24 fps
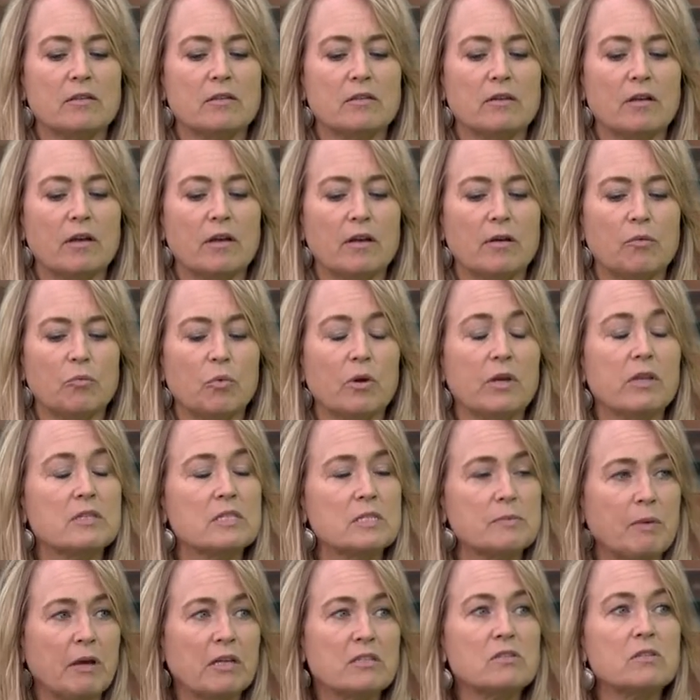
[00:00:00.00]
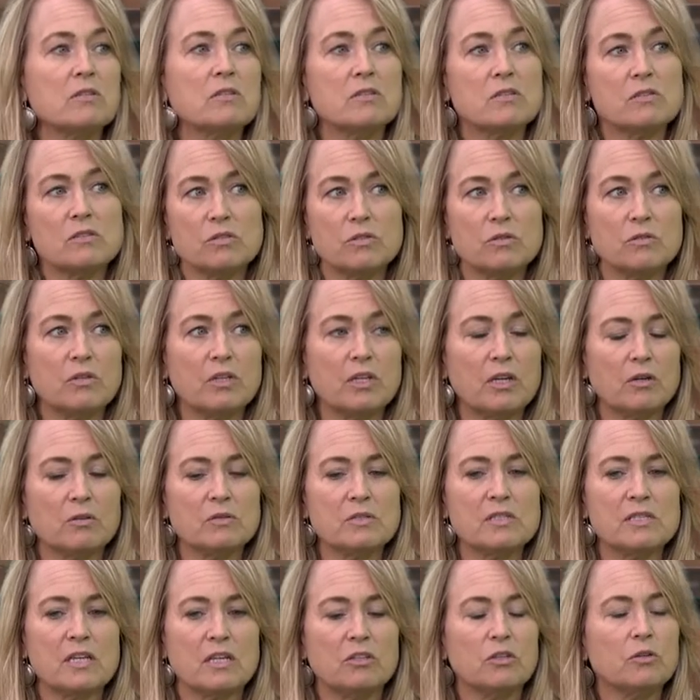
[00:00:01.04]
one of the sponsors of the studio
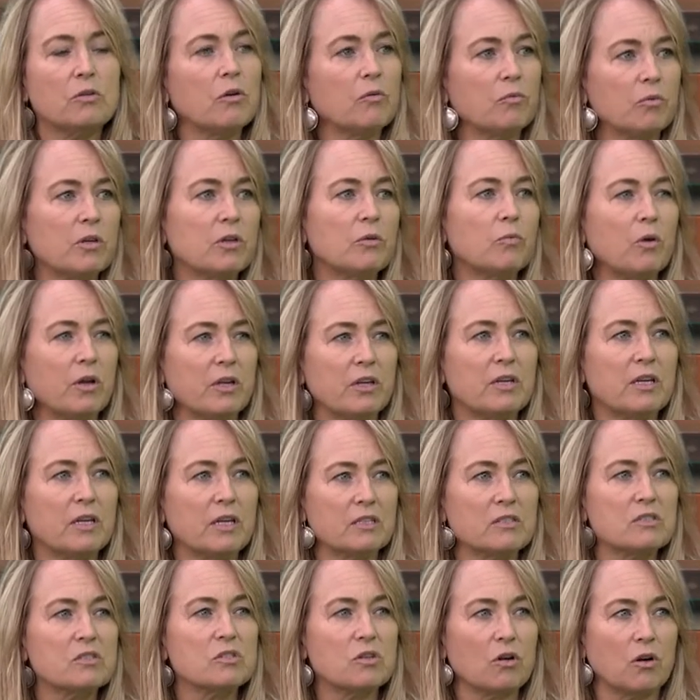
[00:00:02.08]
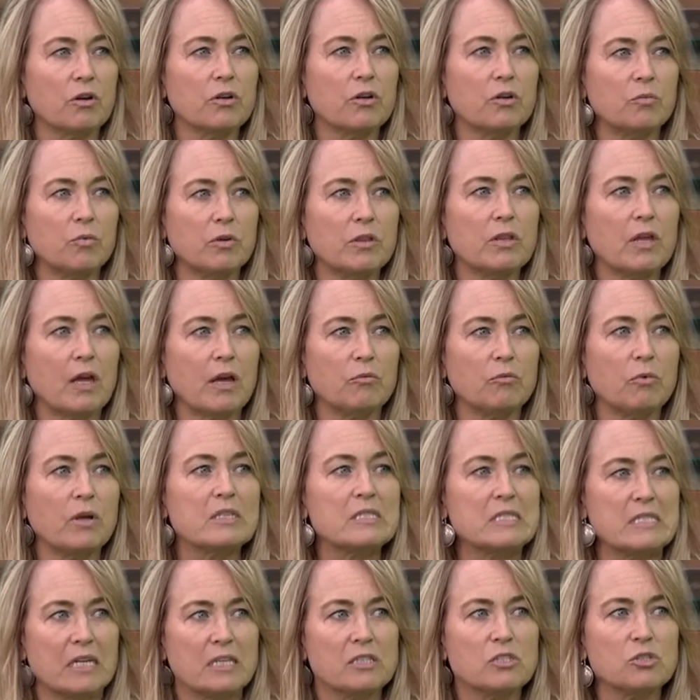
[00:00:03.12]
said, I really want you to get started with that
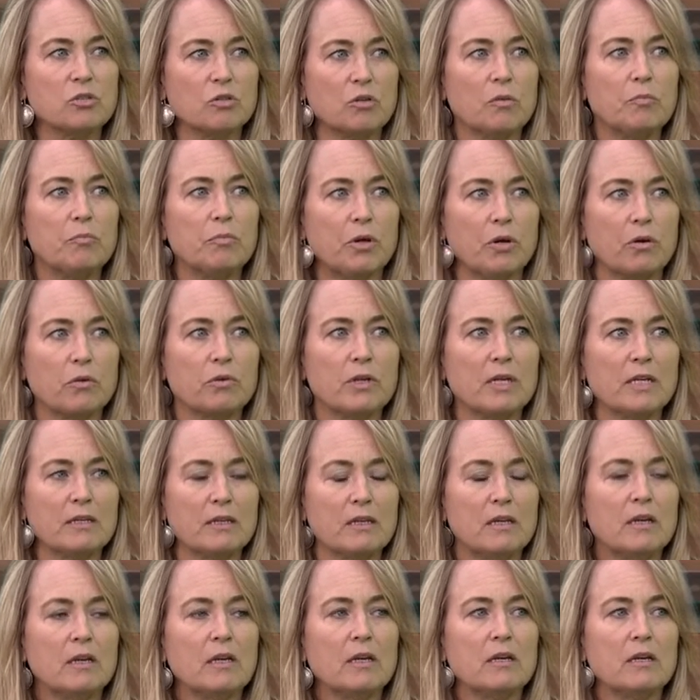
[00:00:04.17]
residential component.